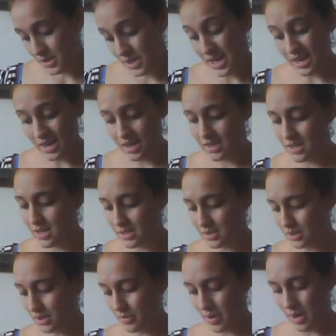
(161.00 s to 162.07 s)
yeah, it
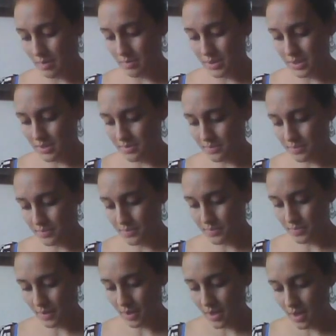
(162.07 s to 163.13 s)
easily rips.
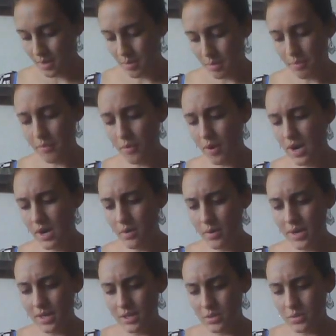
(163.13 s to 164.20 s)
But before I go
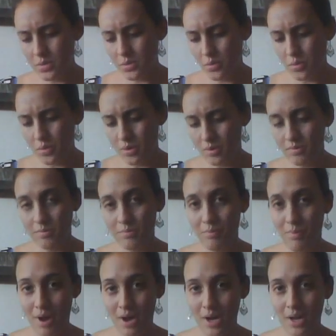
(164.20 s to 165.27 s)
into
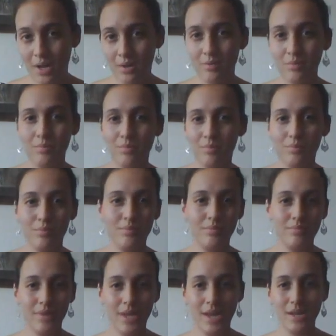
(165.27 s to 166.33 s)
my
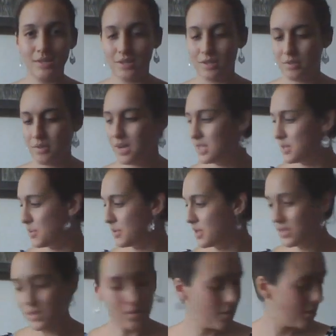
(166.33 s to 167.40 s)
hates and greats with
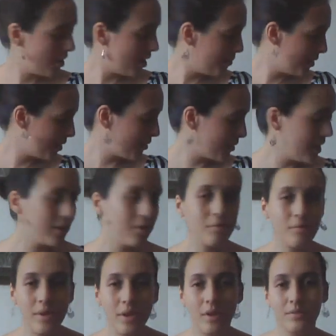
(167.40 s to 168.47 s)
this yarn, I'm going to go ahead
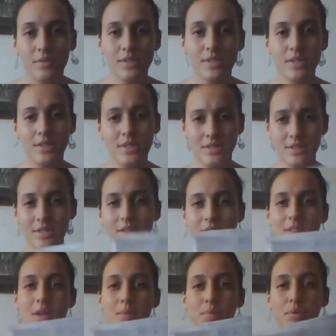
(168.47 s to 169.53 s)
and read off the
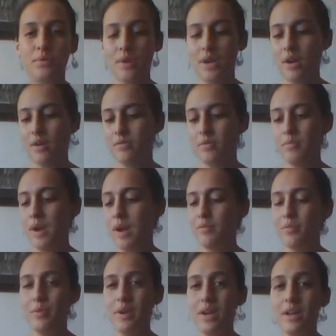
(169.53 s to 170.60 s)
statistics that I pulled right off from
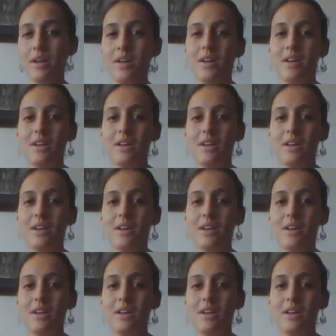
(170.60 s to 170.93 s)
Ravelry,